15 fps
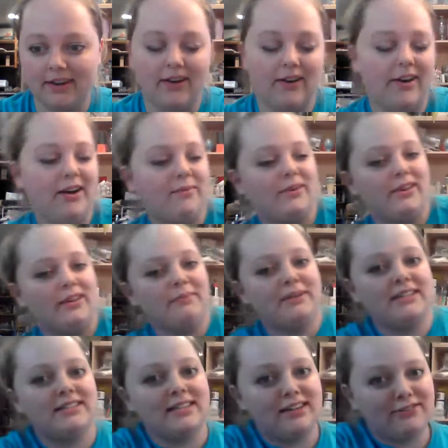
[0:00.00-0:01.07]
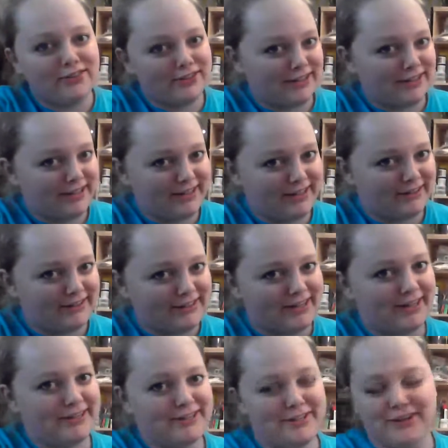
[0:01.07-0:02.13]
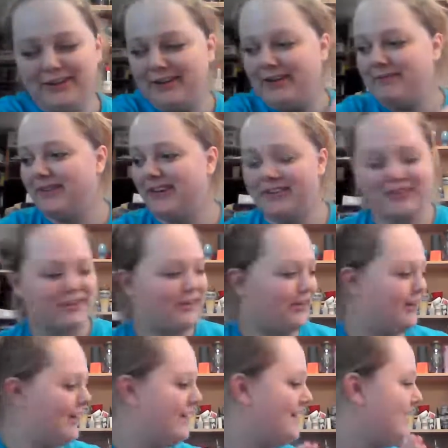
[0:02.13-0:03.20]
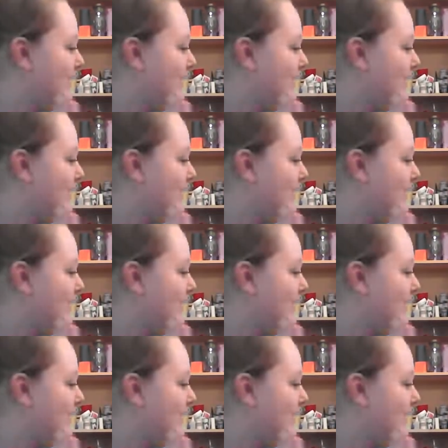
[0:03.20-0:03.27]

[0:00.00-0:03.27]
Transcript: All right, well, let me see if there's anything else I can show you. I'm not sure.